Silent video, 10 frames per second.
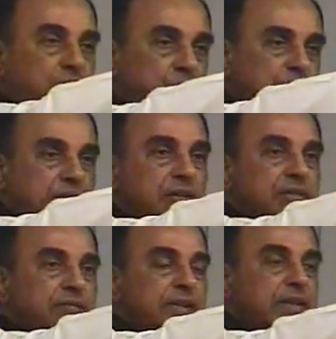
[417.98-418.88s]

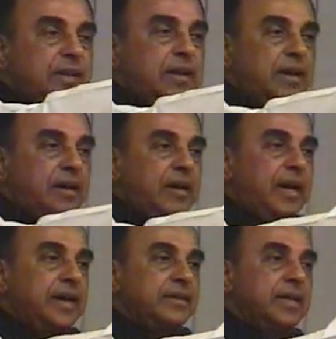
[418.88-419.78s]
ocean,
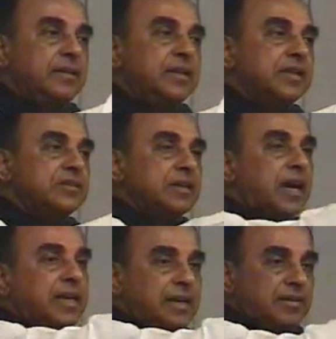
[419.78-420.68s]
and then there's an
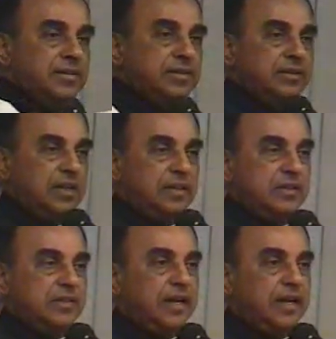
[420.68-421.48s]
island. And this